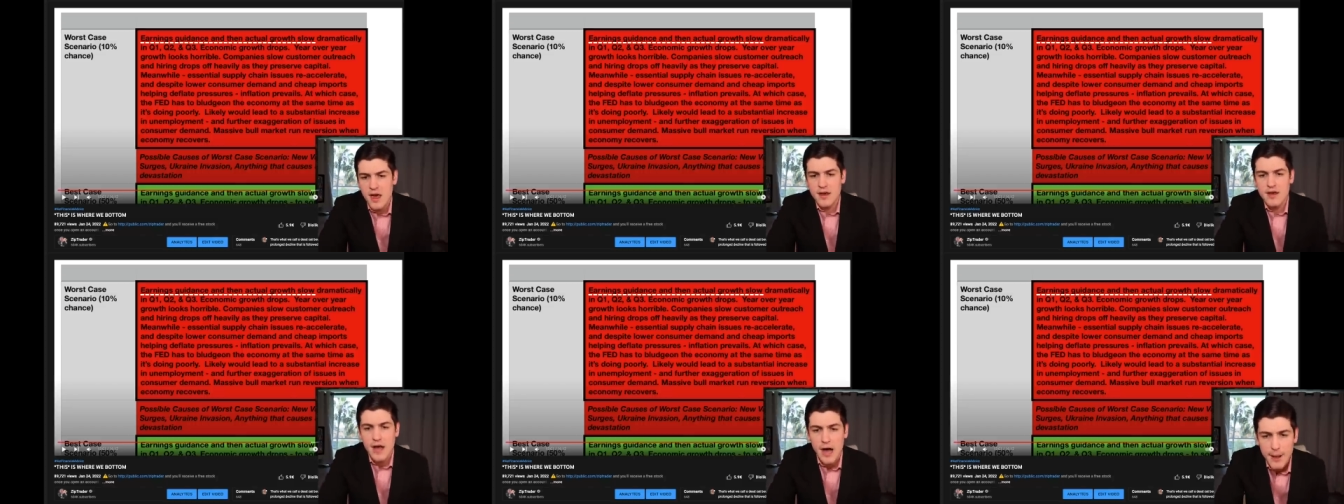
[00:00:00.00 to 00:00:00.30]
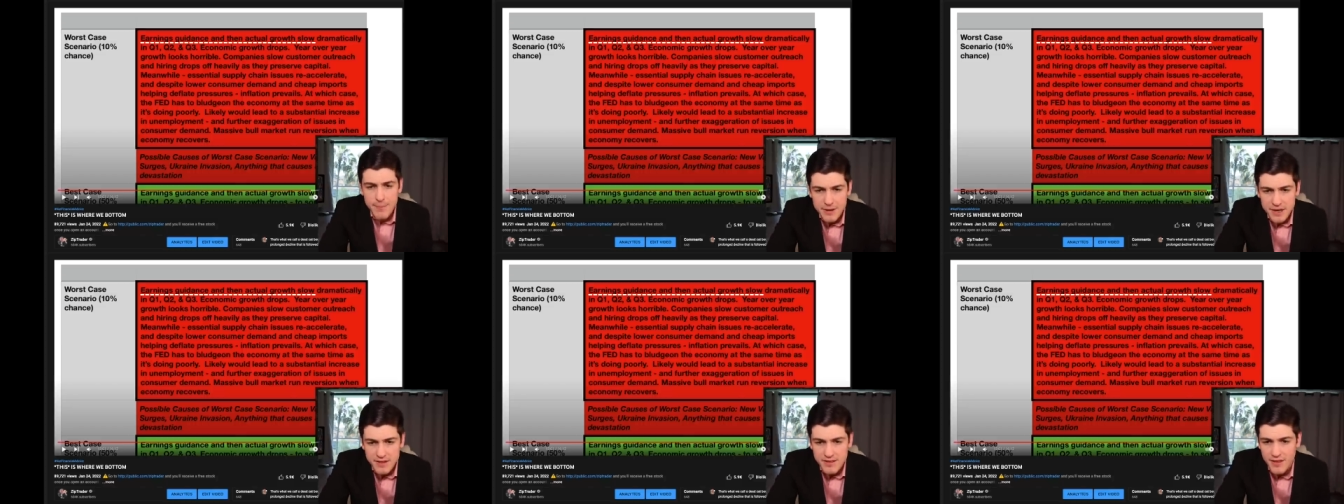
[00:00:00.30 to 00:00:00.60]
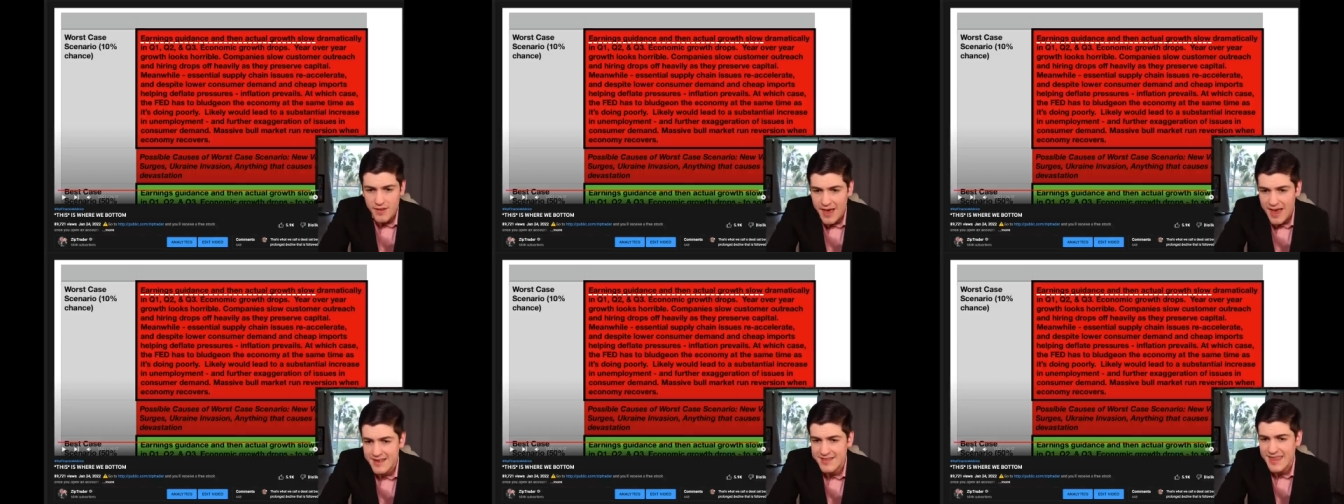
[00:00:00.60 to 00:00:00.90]
Companies
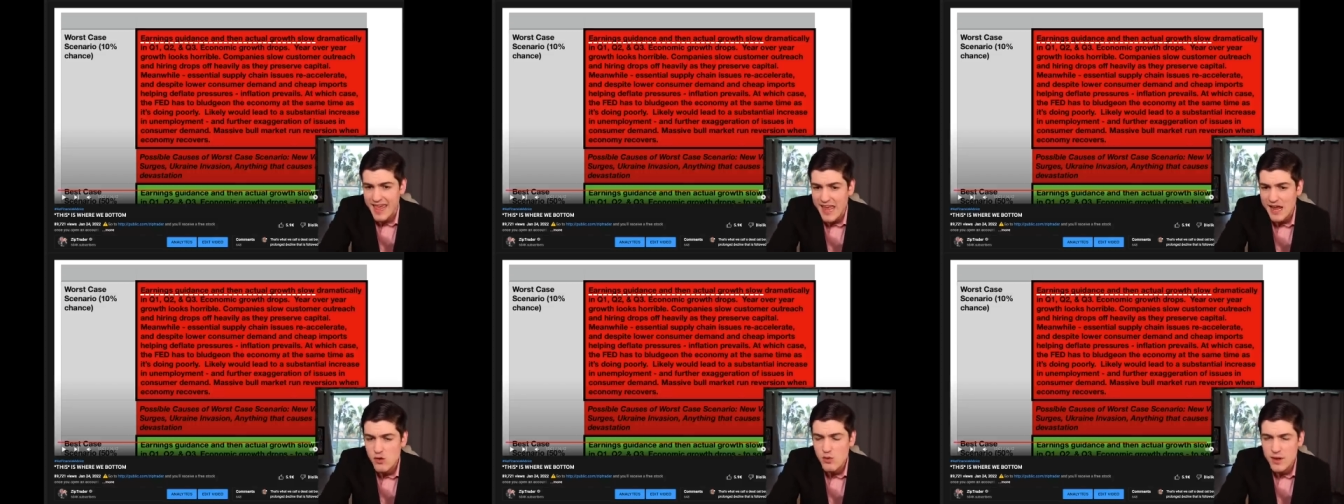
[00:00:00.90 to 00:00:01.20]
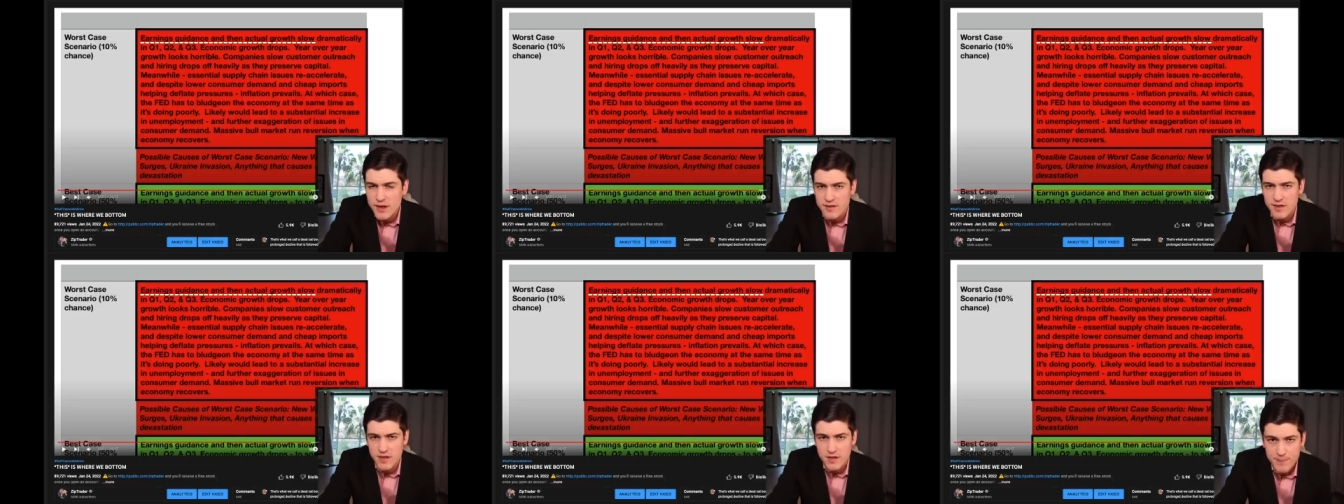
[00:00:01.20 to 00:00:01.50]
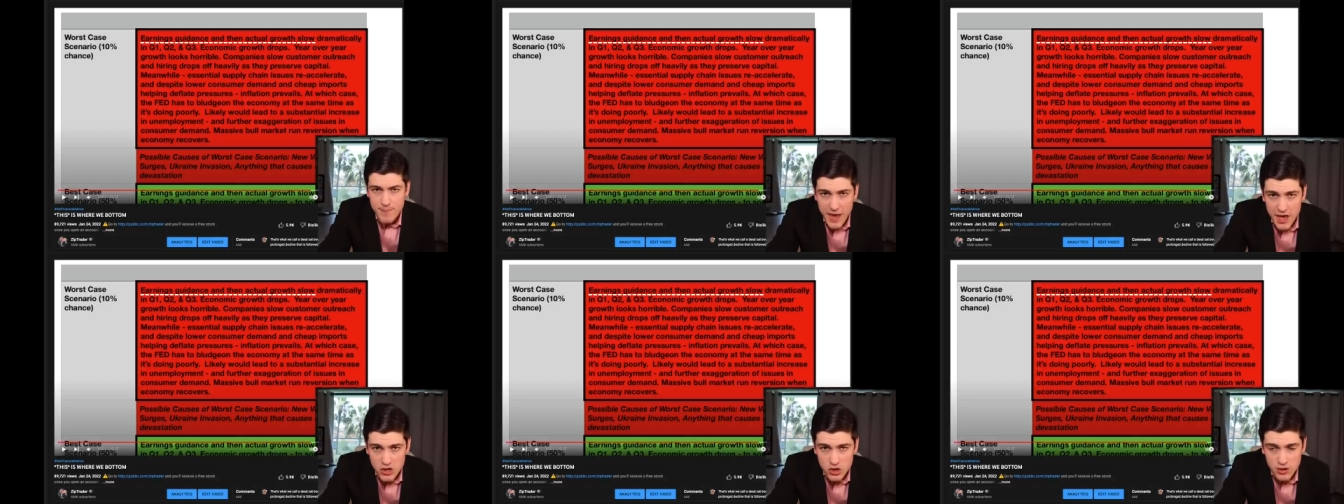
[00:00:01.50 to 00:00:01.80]
the last eight weeks
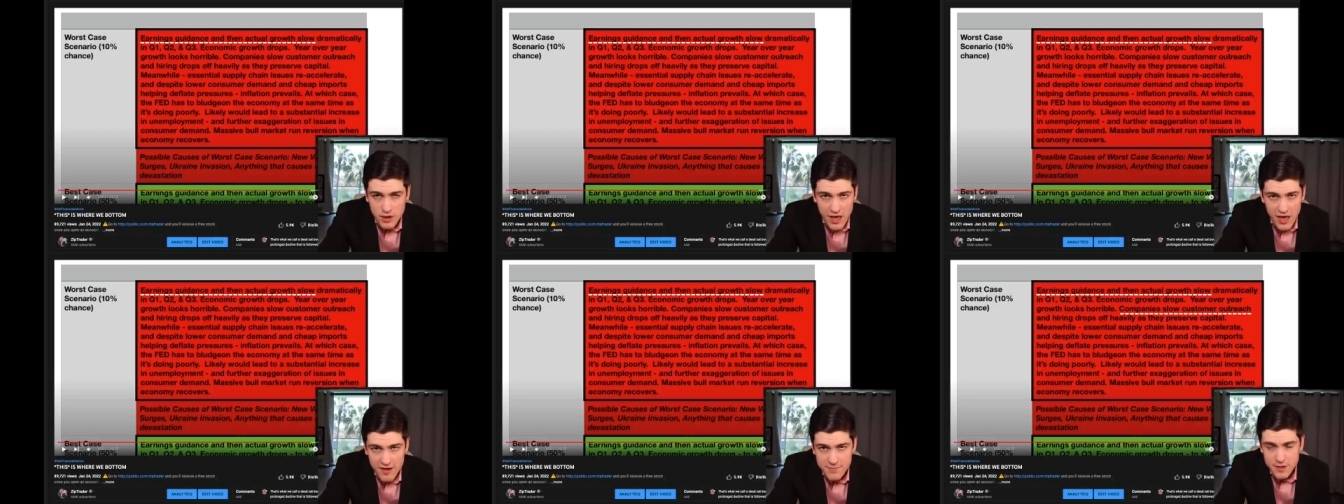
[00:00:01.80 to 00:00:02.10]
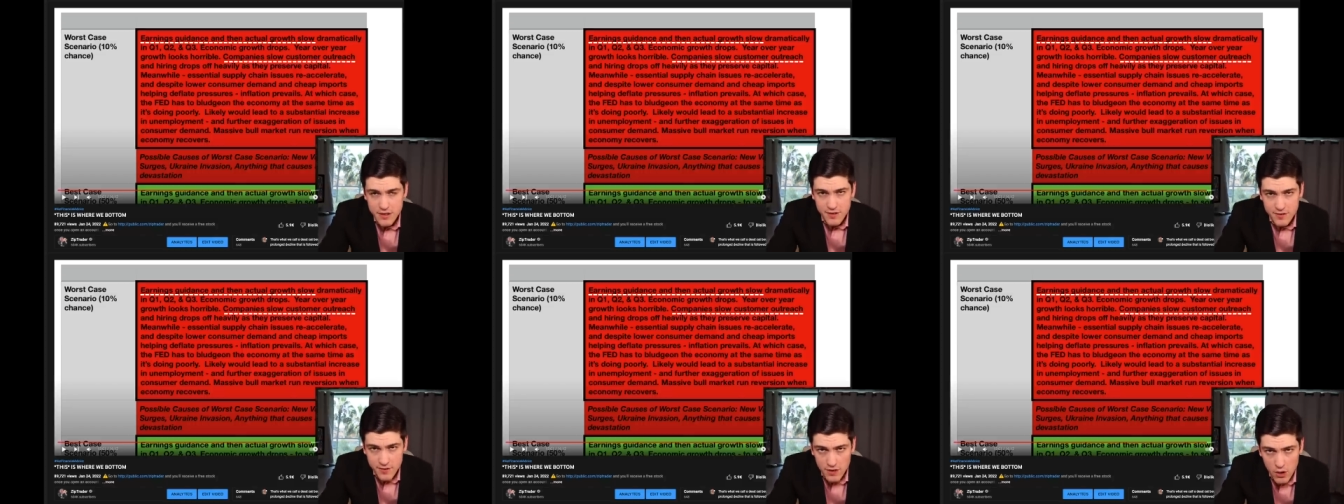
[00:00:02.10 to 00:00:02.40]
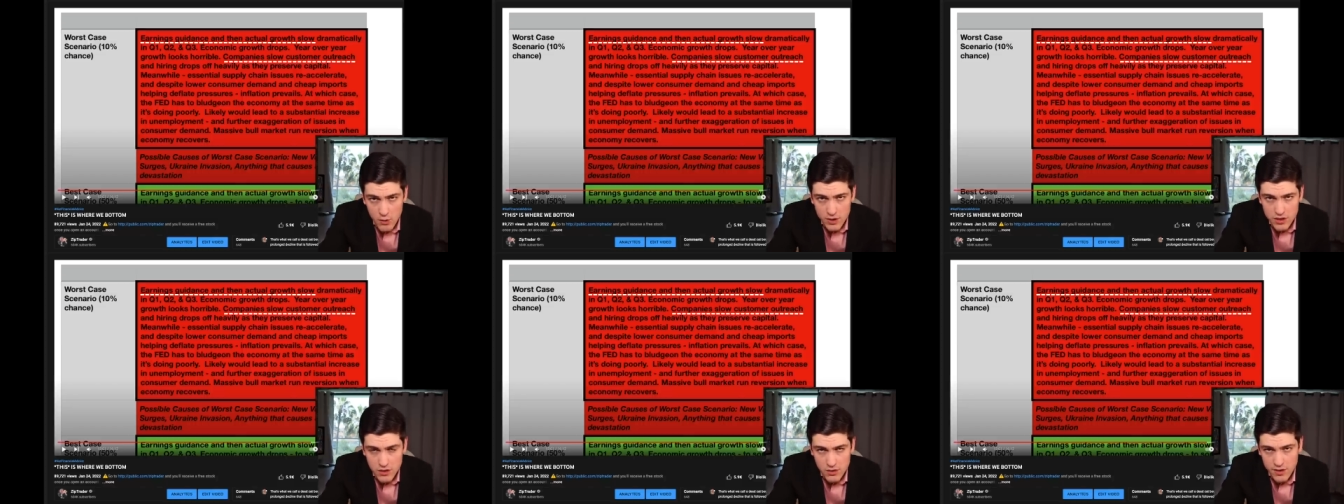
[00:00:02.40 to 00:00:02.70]
especially have been
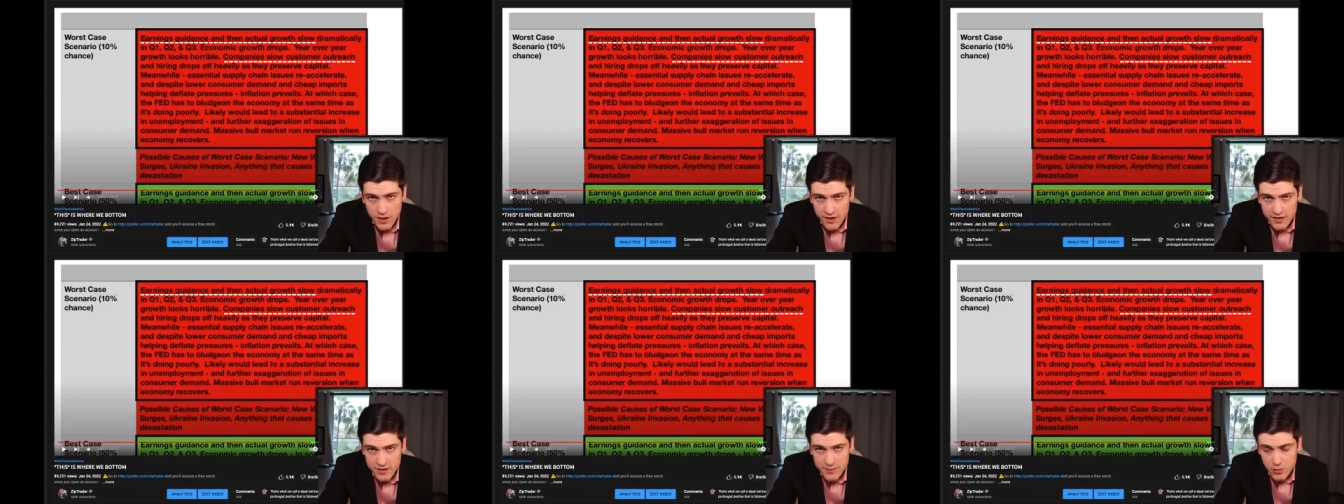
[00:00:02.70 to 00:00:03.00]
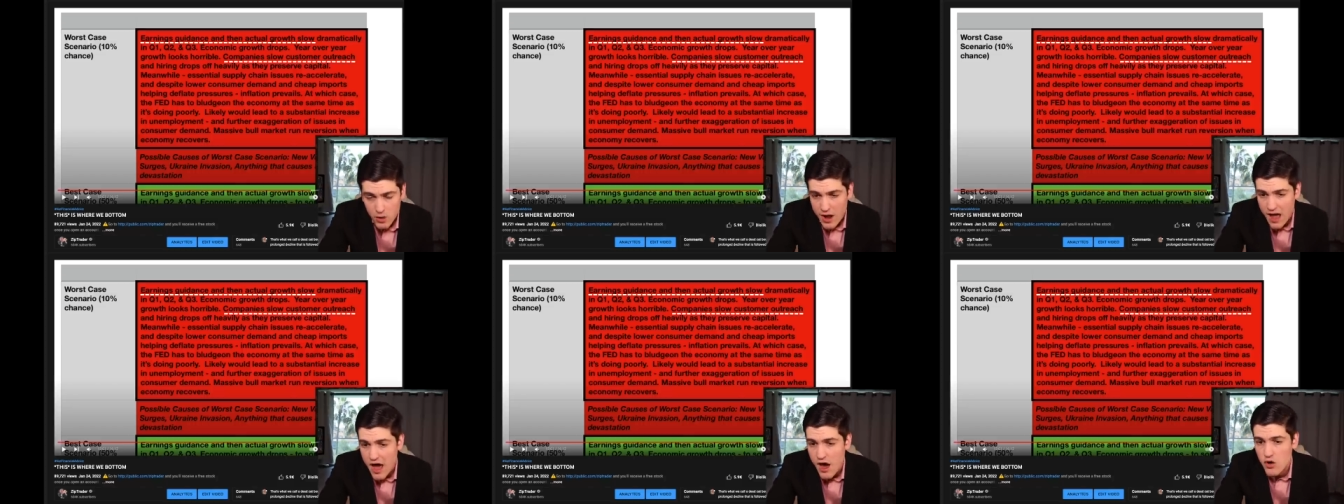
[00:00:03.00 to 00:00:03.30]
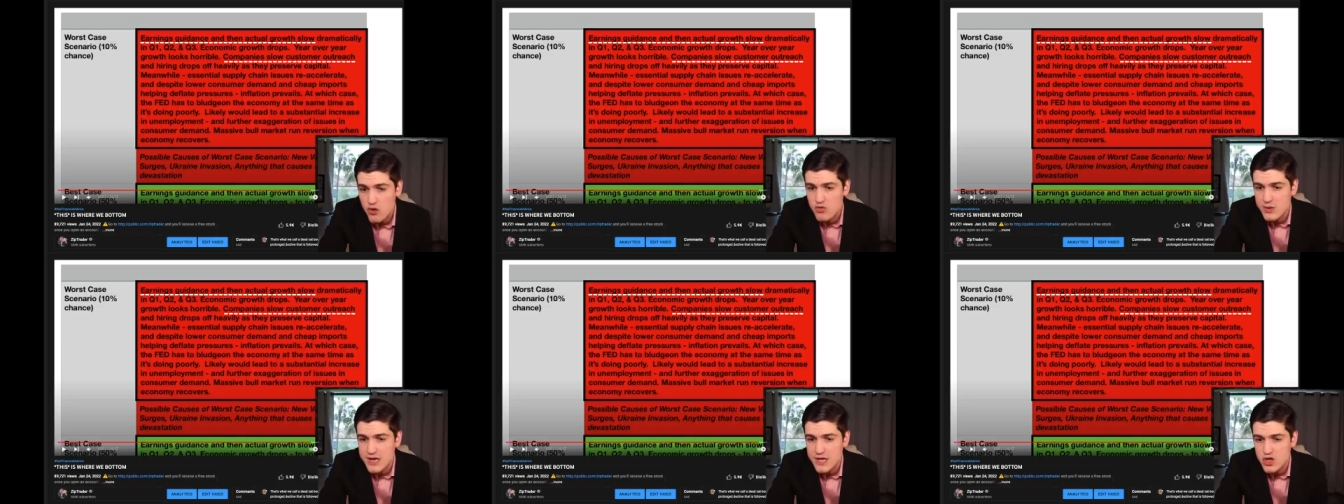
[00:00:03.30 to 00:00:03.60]
slowing their customer
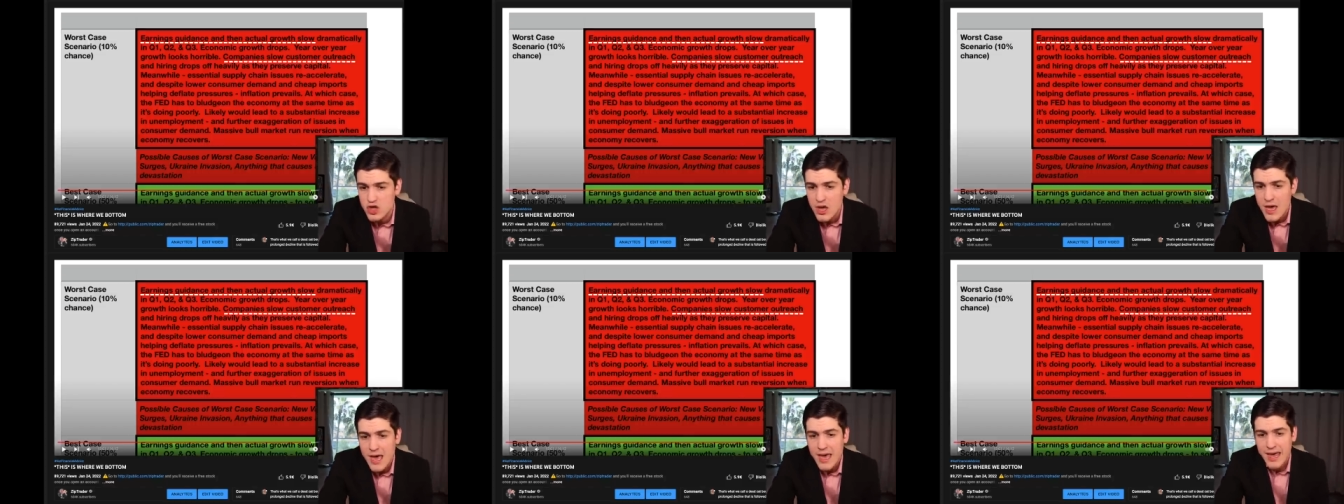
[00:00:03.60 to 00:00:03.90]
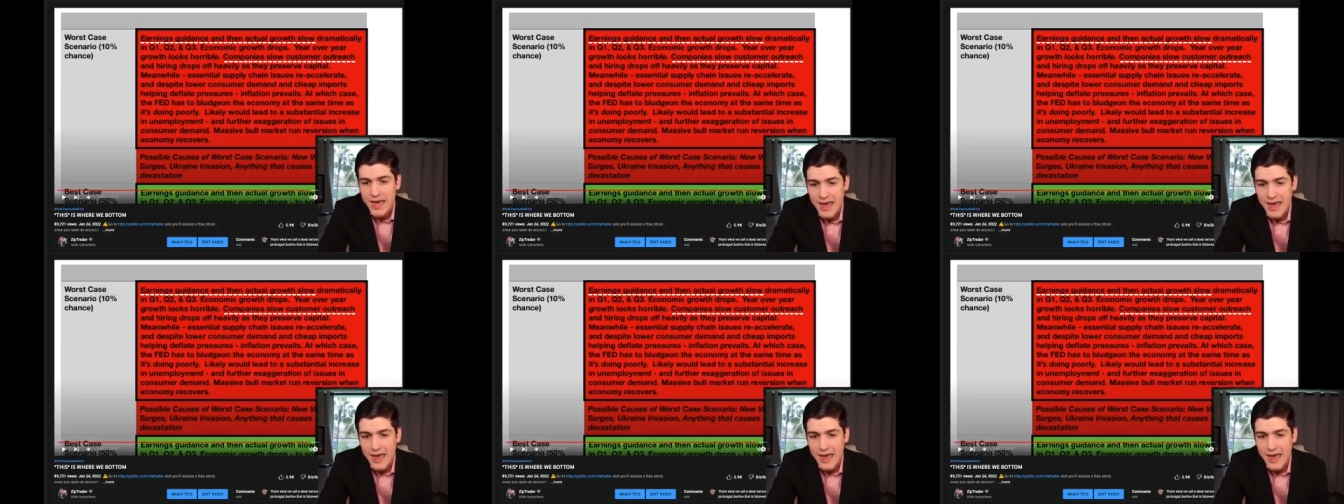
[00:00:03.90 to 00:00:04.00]
outreach,